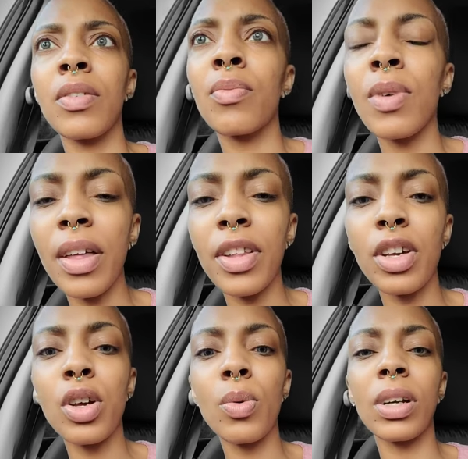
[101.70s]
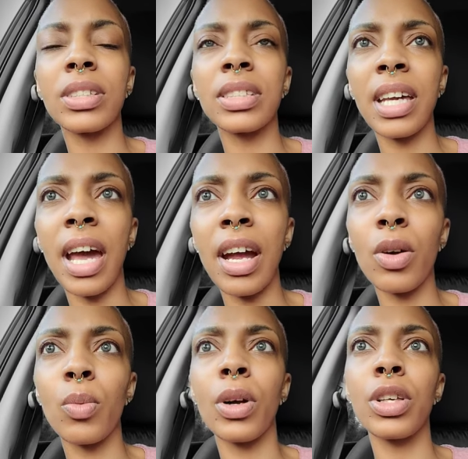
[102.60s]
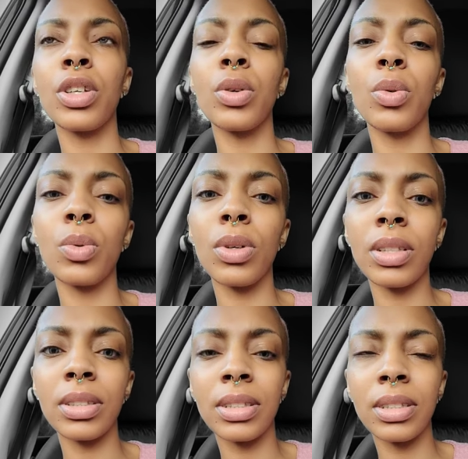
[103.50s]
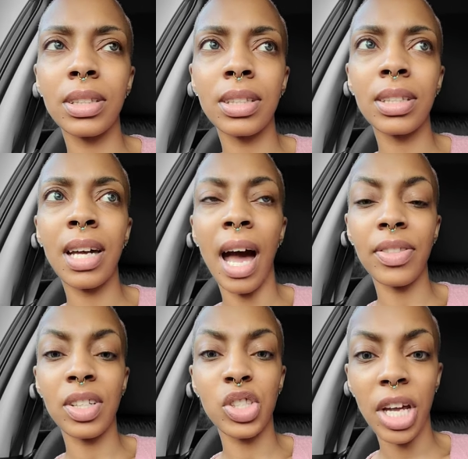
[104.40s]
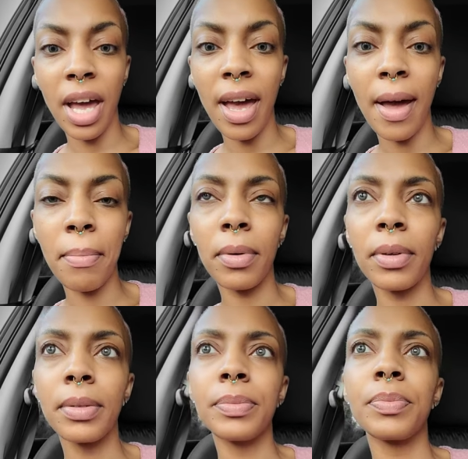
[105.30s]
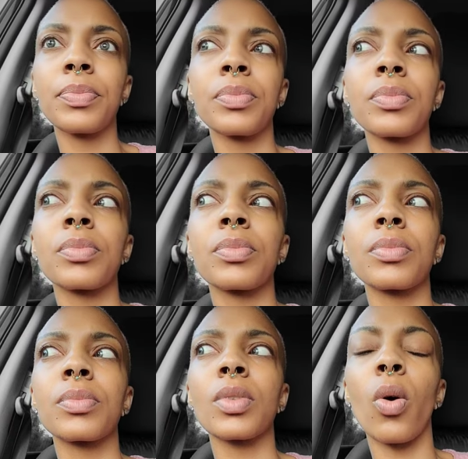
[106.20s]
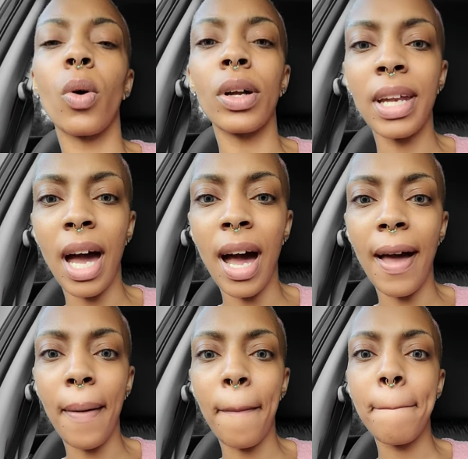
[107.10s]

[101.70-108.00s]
whether you were scared when you got the jab or not,